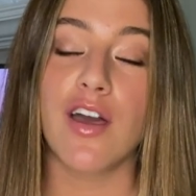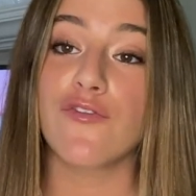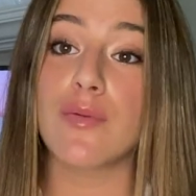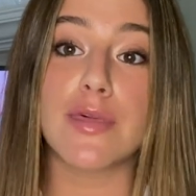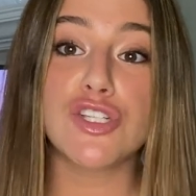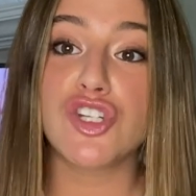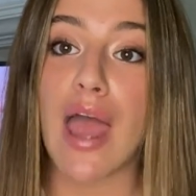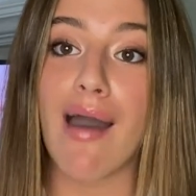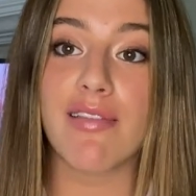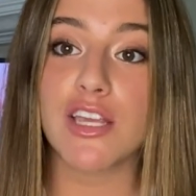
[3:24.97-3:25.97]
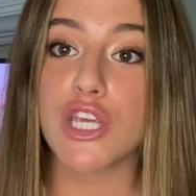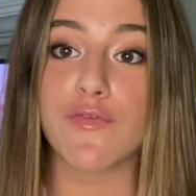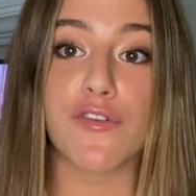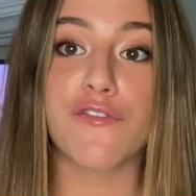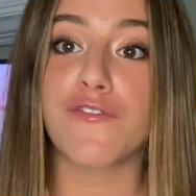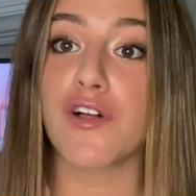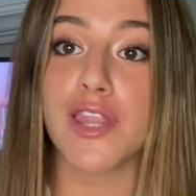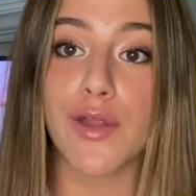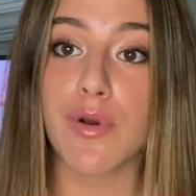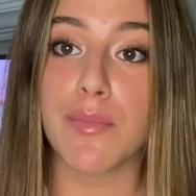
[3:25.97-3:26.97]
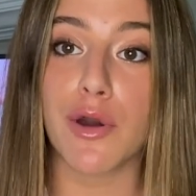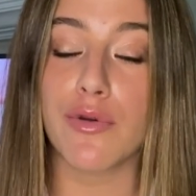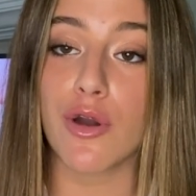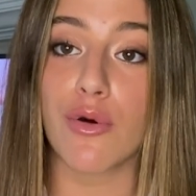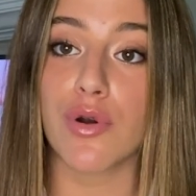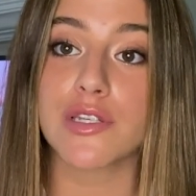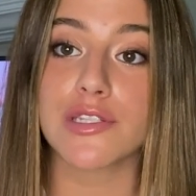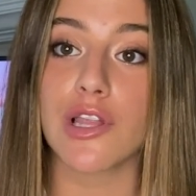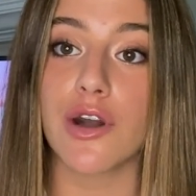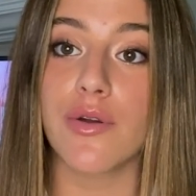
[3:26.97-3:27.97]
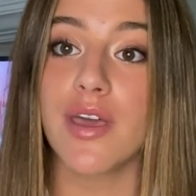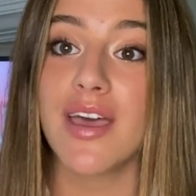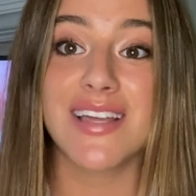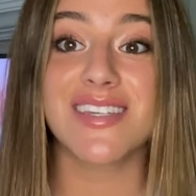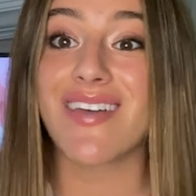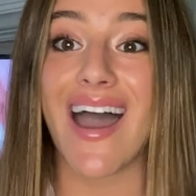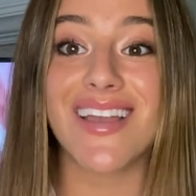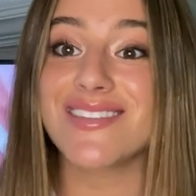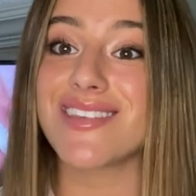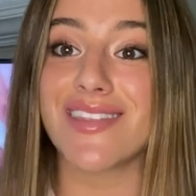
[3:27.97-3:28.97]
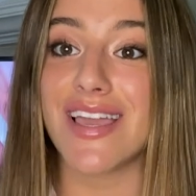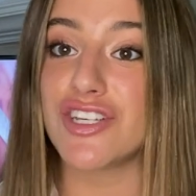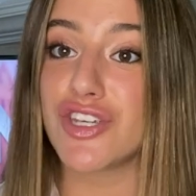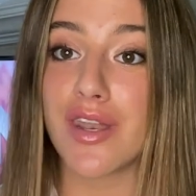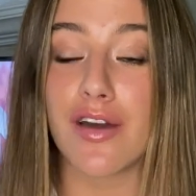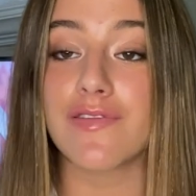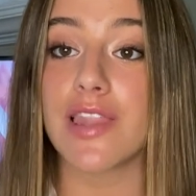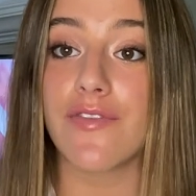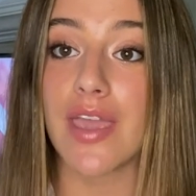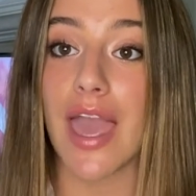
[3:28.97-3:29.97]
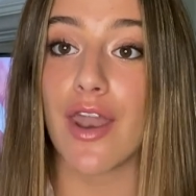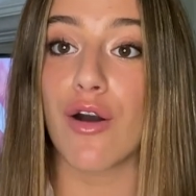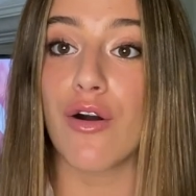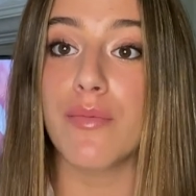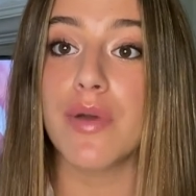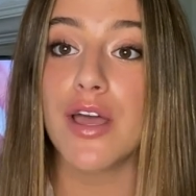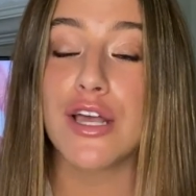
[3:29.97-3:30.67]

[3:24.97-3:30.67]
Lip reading: From the challenge of a fully remote course load to the isolation of living at home,